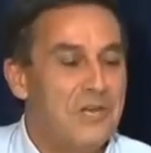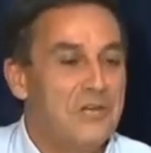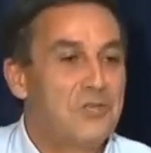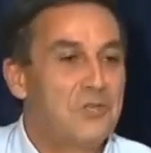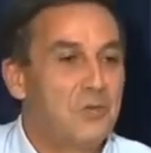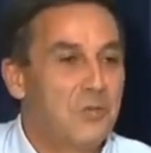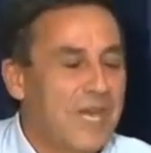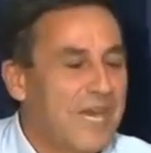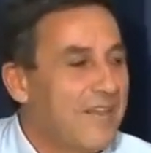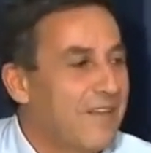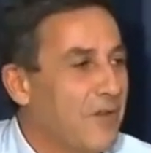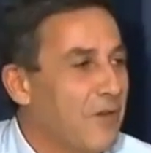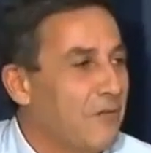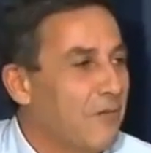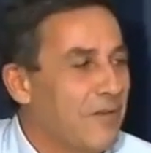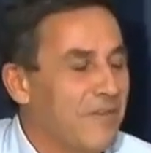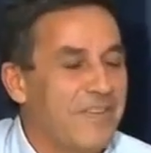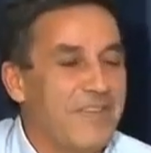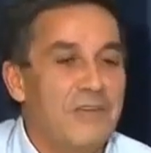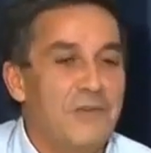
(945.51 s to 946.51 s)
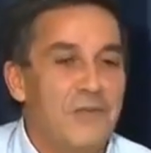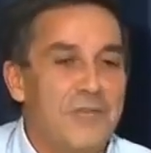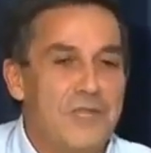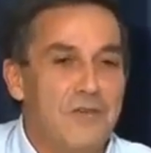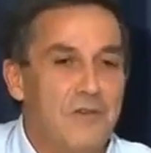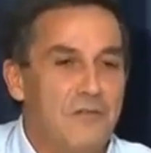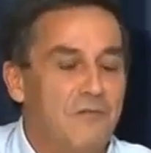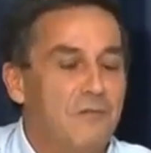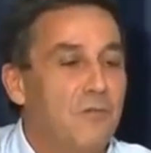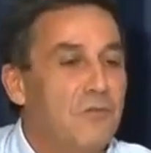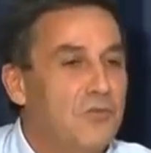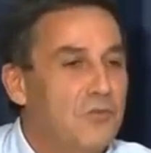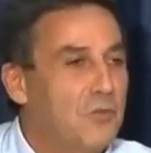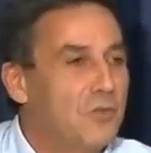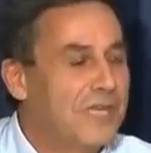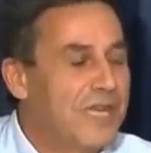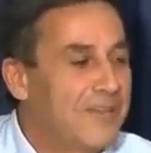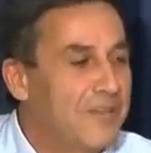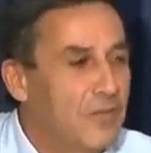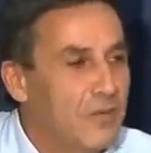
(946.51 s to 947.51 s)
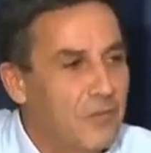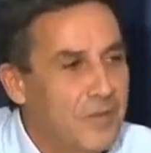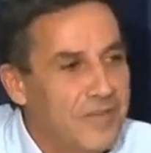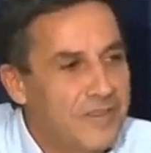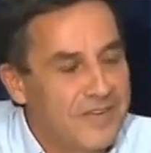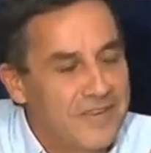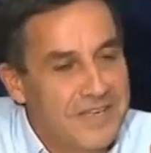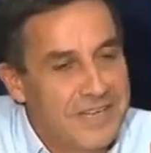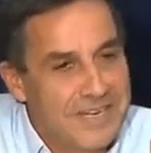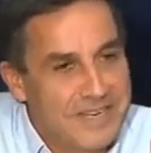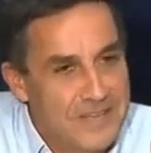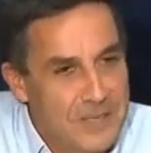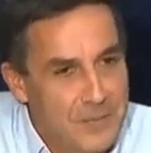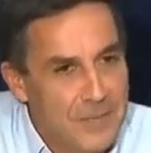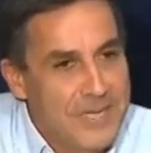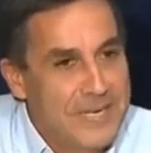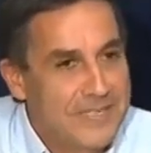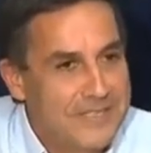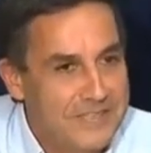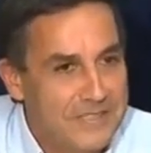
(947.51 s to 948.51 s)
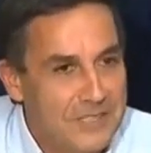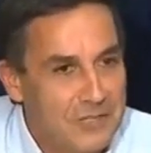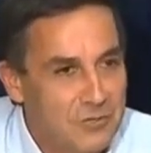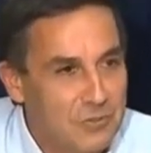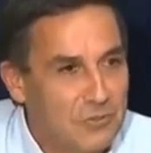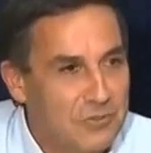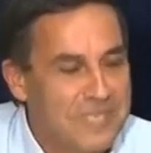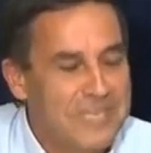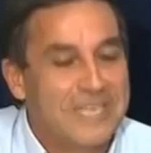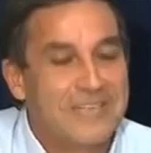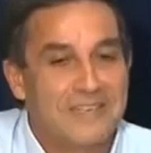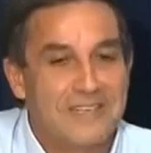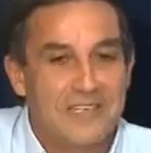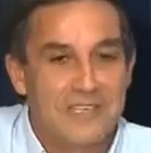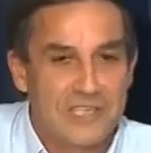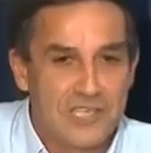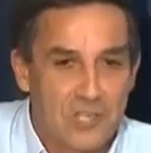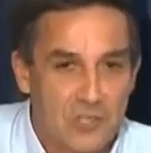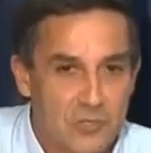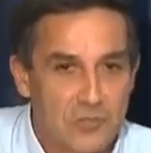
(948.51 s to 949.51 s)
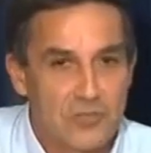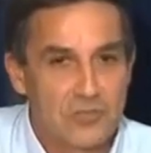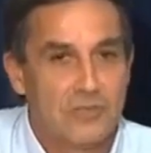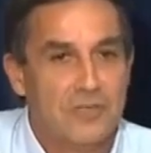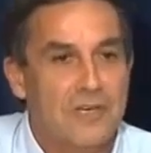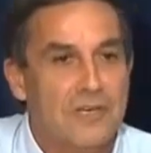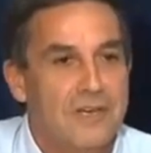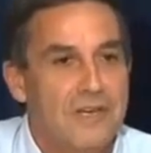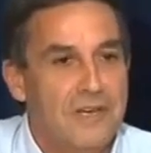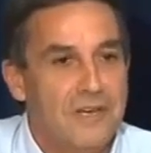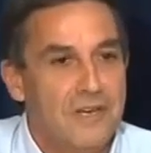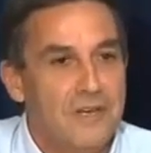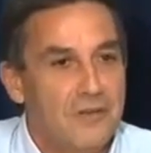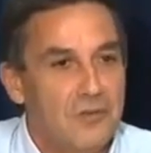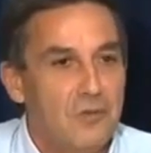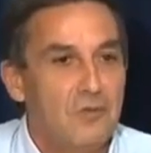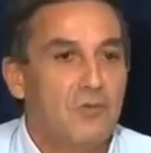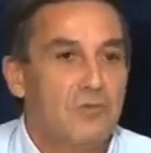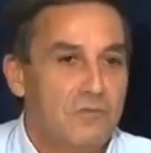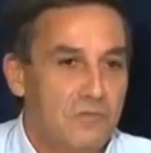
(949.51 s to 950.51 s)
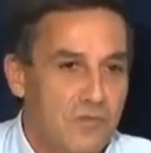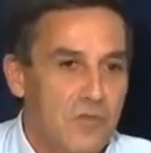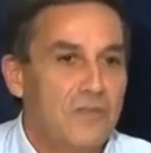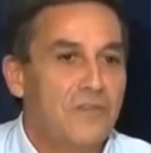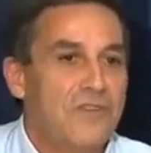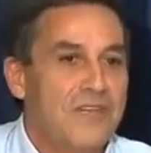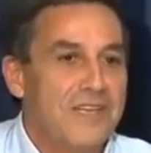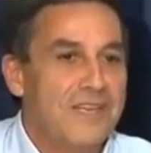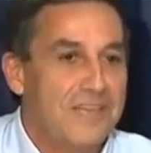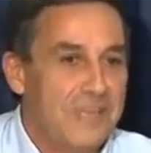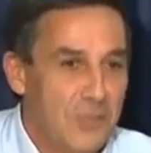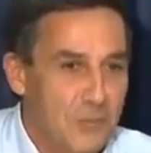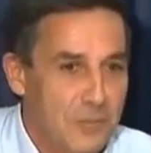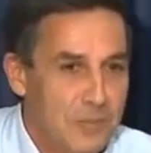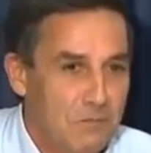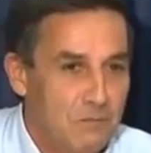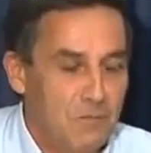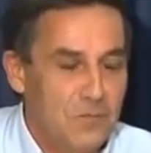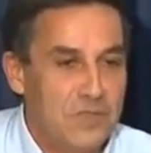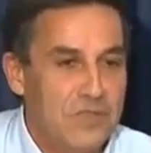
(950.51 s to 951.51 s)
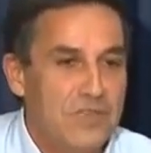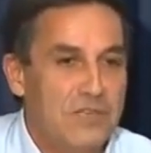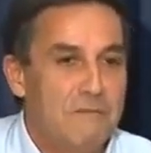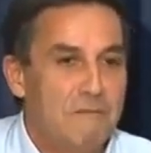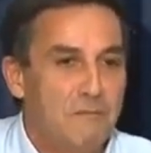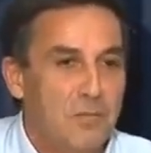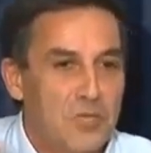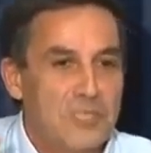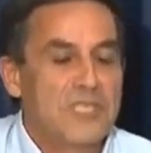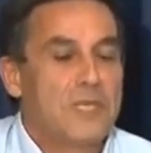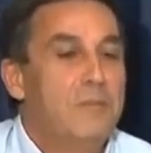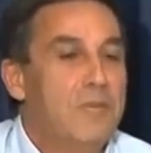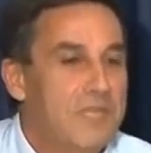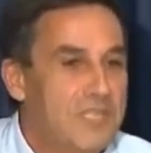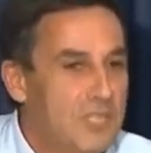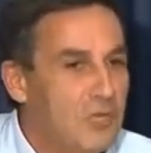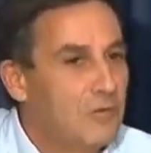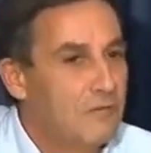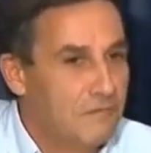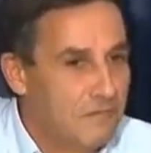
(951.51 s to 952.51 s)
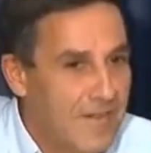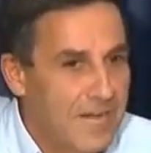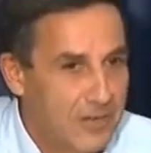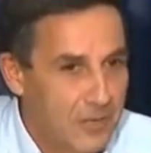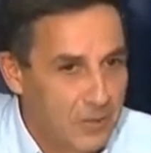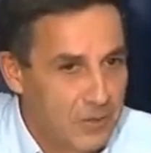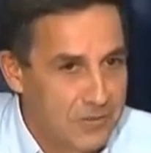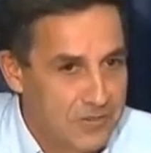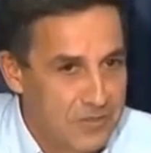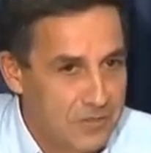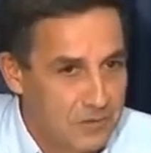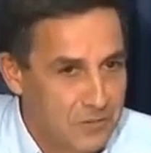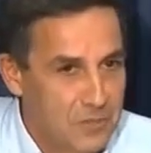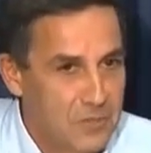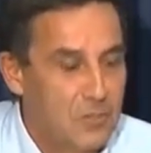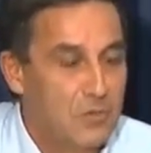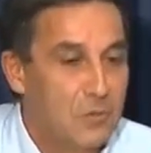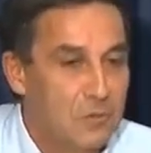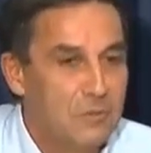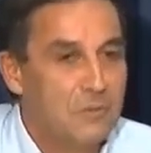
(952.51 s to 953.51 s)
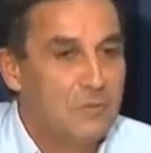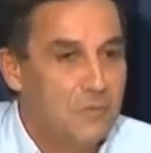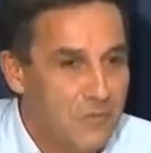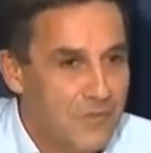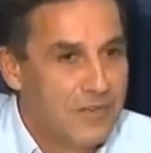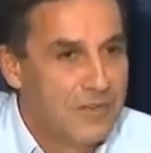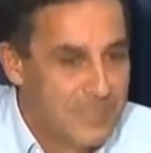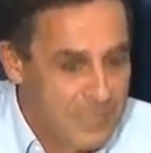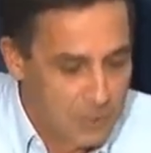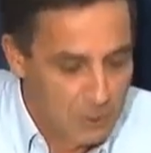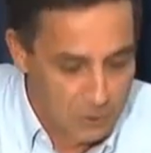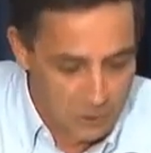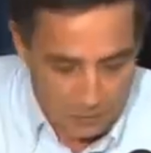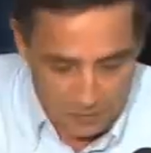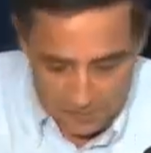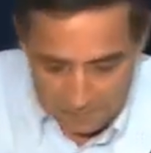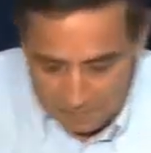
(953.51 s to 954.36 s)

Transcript: Together with the inability to take decisions, you've got the impossibility of violence. So there is hope.